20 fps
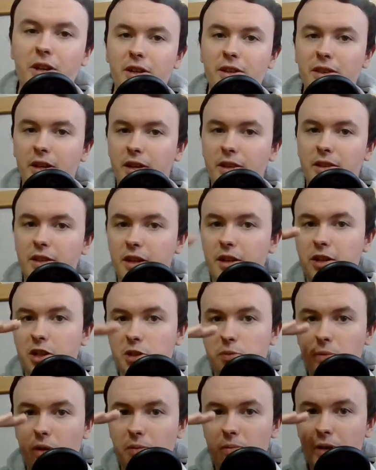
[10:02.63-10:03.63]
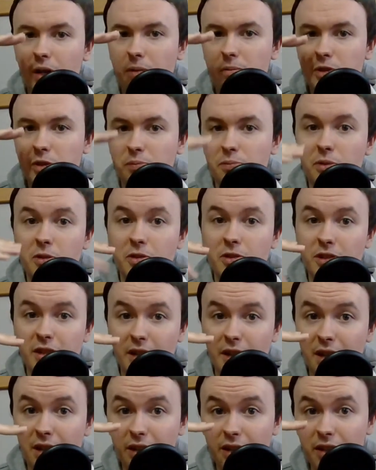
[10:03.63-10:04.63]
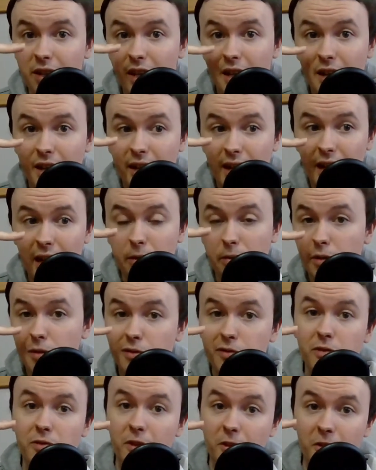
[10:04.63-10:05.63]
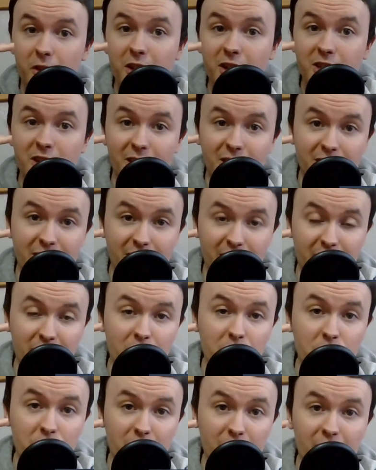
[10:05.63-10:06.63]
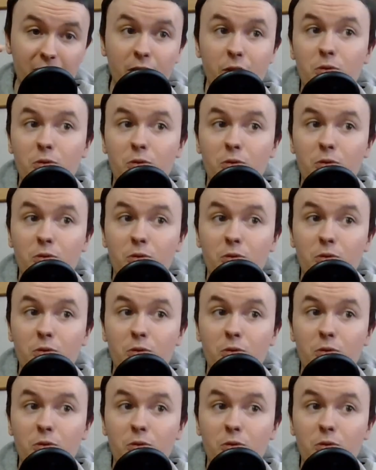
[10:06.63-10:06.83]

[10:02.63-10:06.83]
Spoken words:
that the English might be able to put a arrow through their eye slit in their helmet?